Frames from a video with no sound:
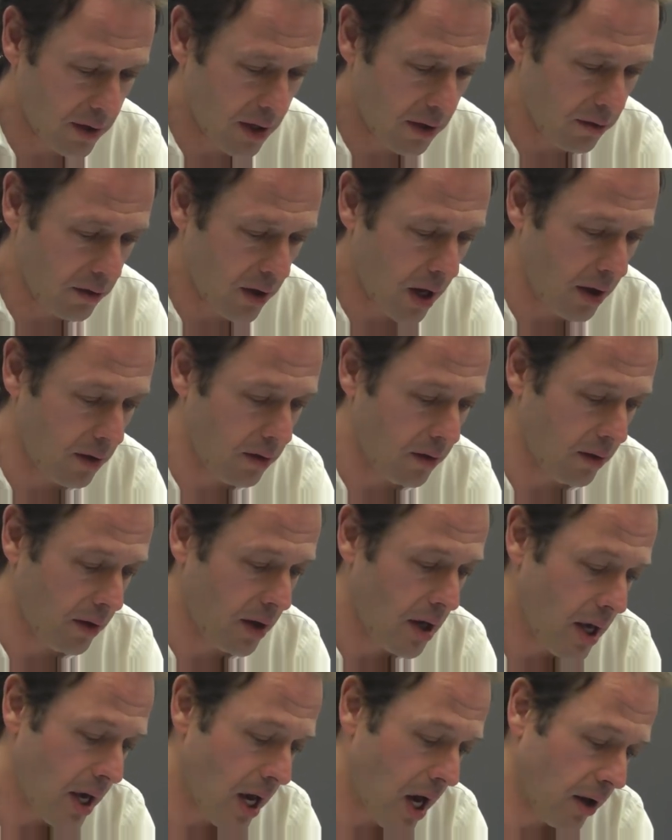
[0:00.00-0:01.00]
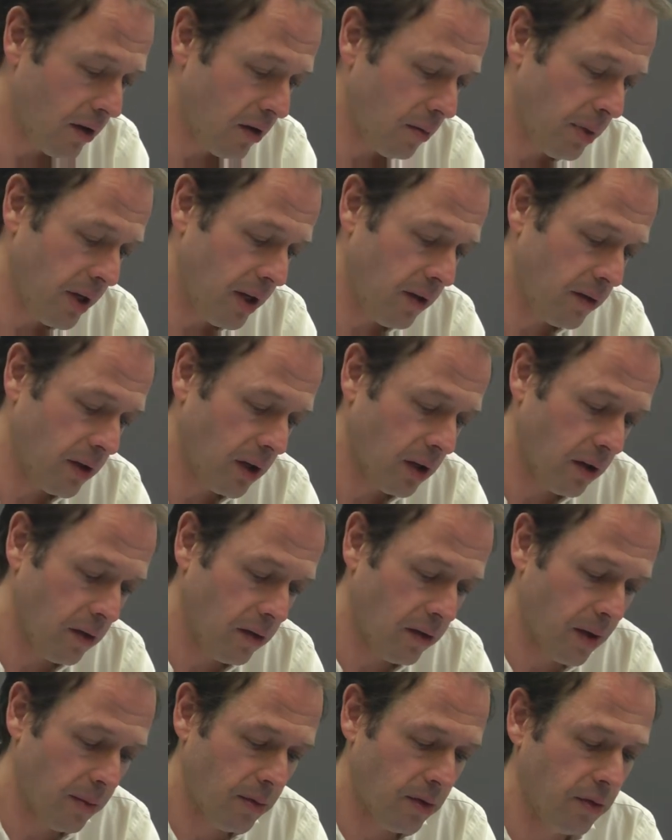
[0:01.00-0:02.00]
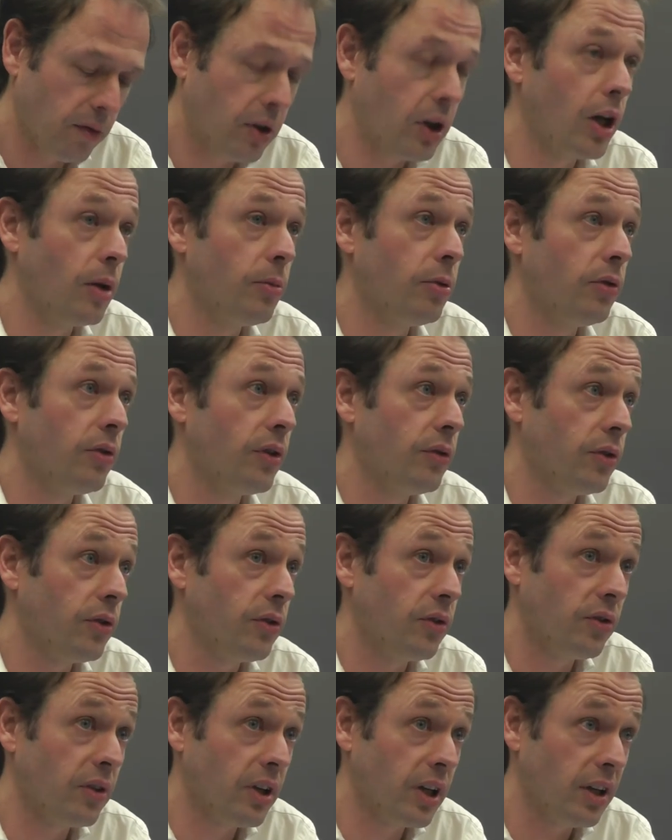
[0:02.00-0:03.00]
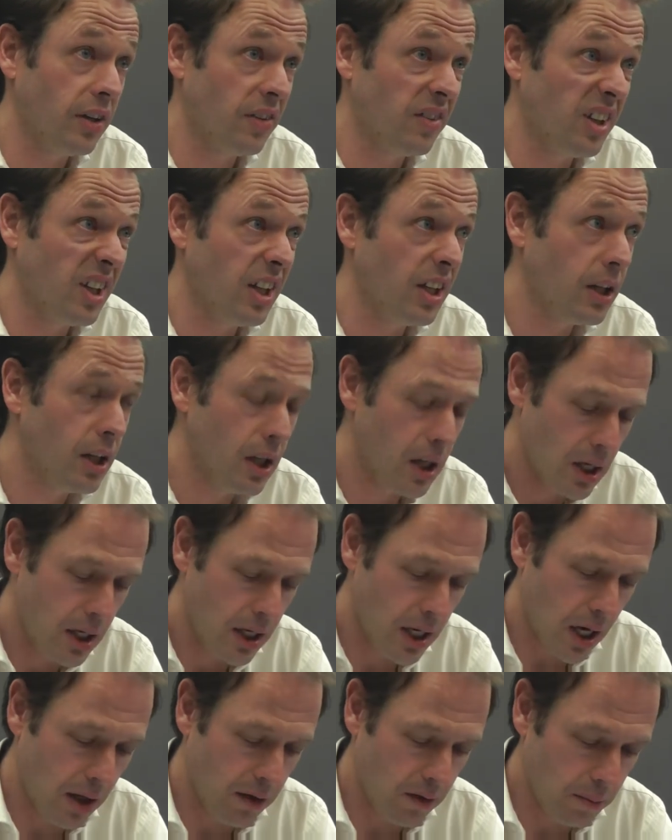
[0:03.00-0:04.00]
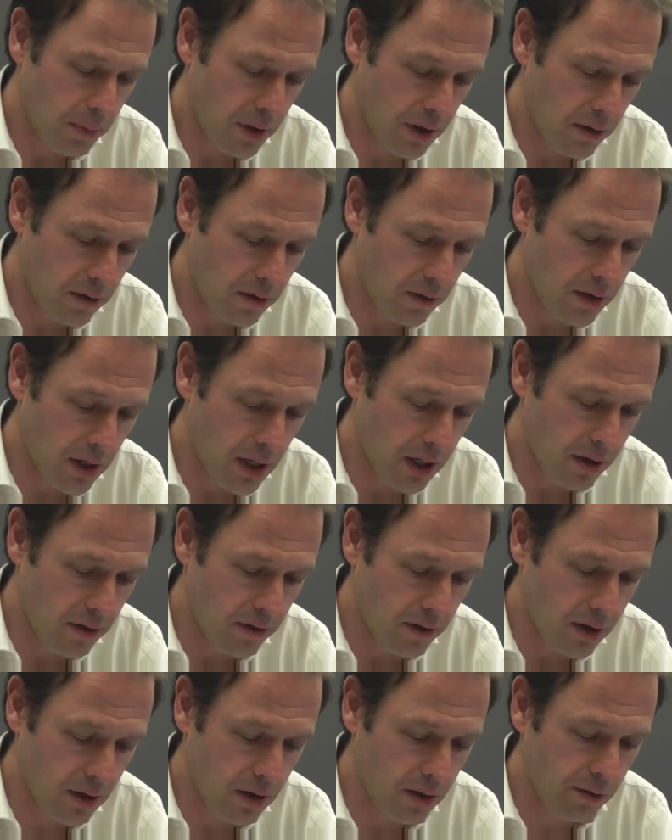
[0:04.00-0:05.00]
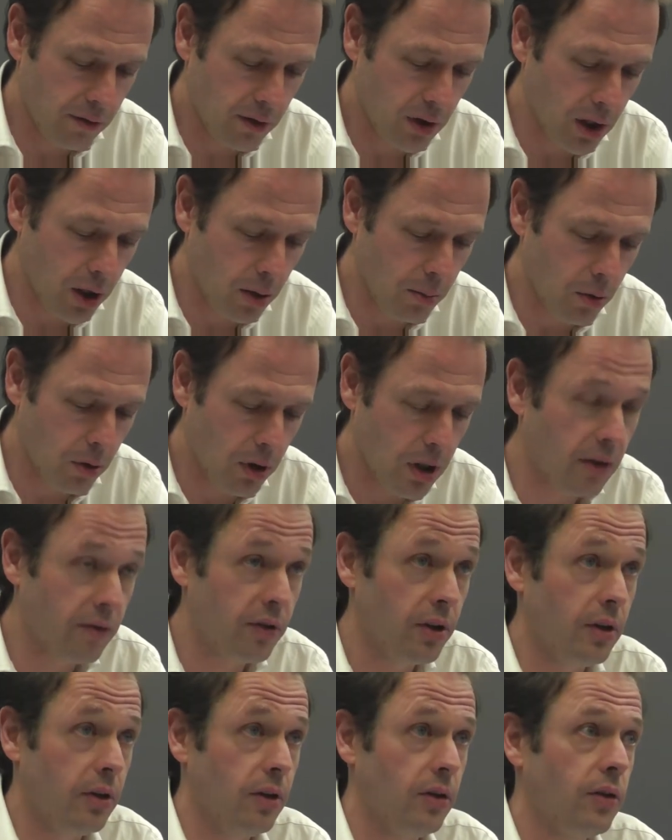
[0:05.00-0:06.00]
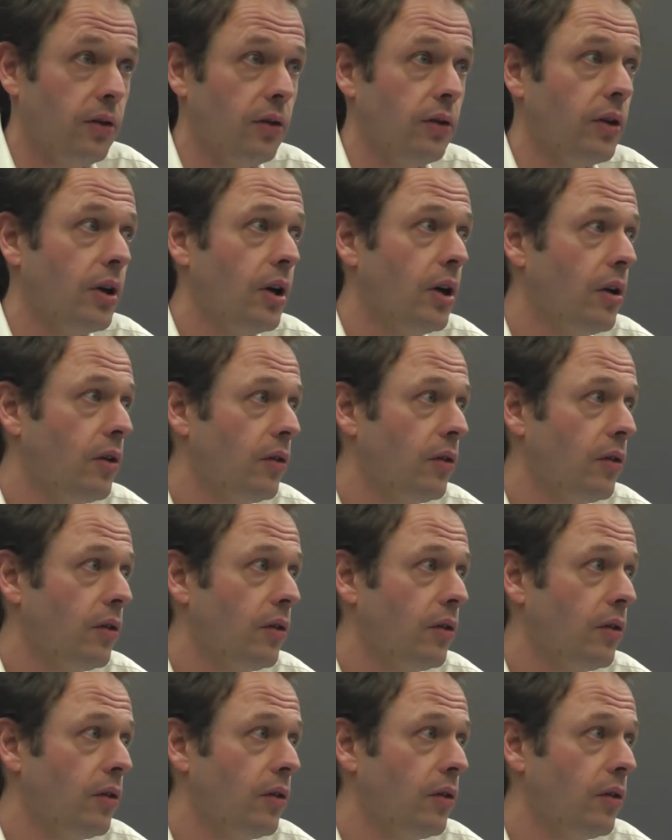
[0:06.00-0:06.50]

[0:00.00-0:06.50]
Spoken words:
It underpins the concepts of global civil society, it underpins the idea of global governance.